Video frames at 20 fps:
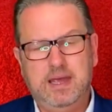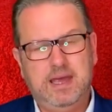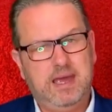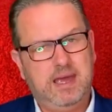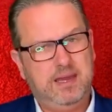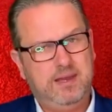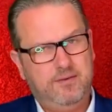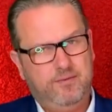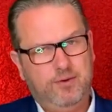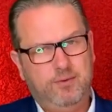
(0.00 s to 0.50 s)

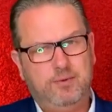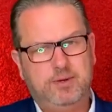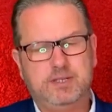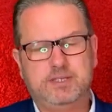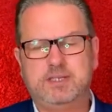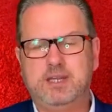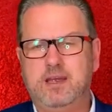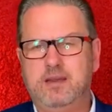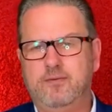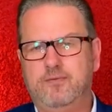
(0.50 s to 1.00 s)
And if you want to
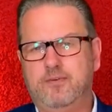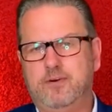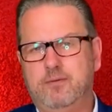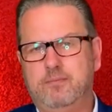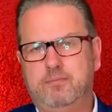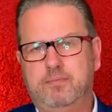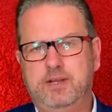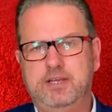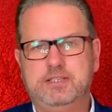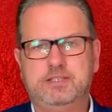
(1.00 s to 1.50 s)
stay
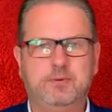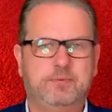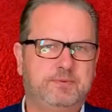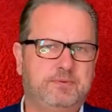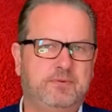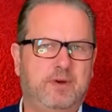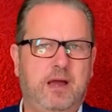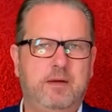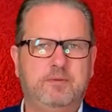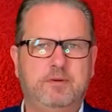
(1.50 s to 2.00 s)
informed, please
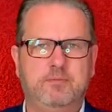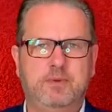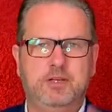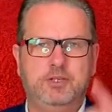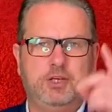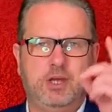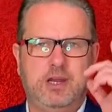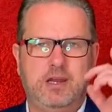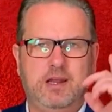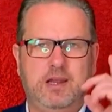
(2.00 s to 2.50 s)
subscribe to my
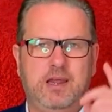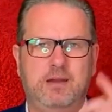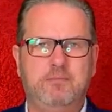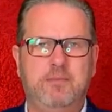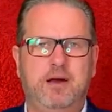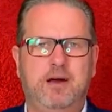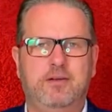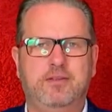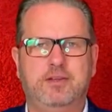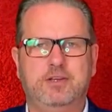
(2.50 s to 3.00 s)
channel and my
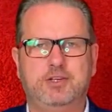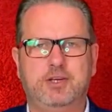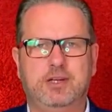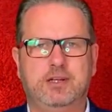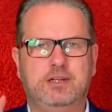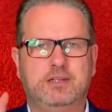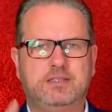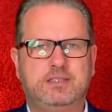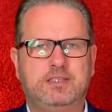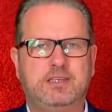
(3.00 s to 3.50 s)
other
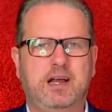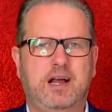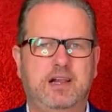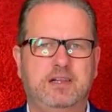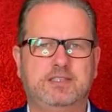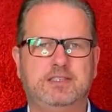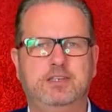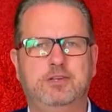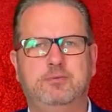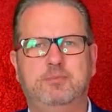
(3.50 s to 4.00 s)
channels. I'll
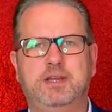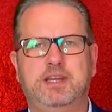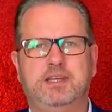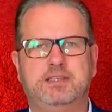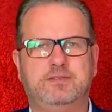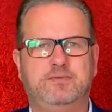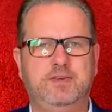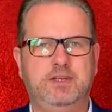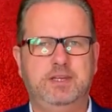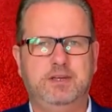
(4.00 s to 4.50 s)
see you on my
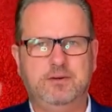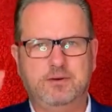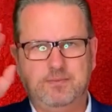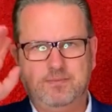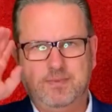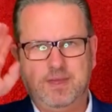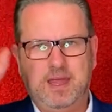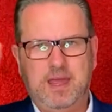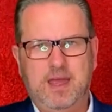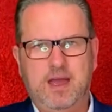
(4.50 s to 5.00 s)
next video.
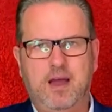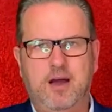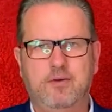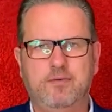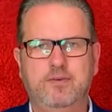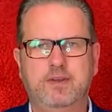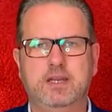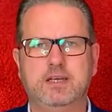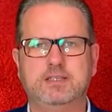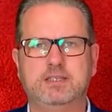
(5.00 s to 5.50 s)
Auf
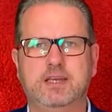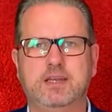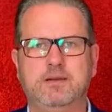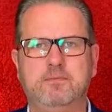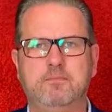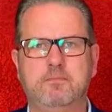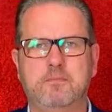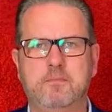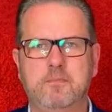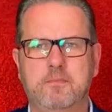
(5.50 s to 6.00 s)
Wiedersehen.